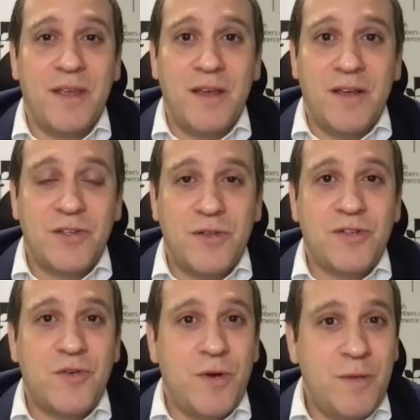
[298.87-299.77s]
So there's
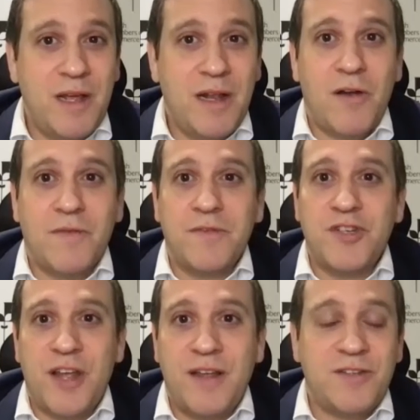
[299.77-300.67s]
going to be a lot of
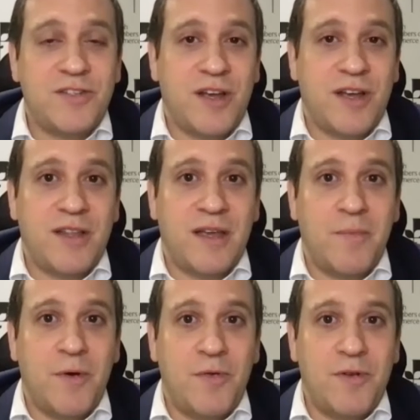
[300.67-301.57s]
change, I think,
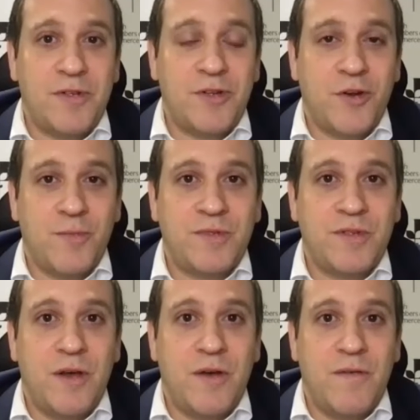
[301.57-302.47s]
both in terms
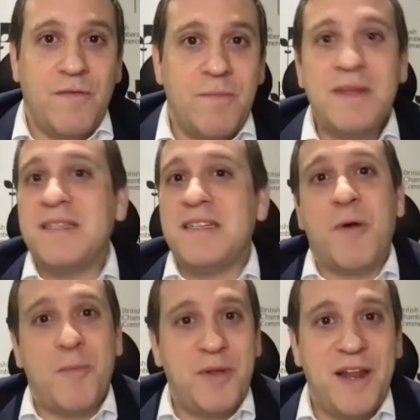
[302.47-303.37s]
of the business
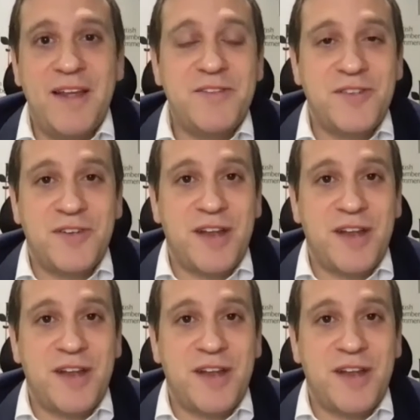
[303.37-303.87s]
population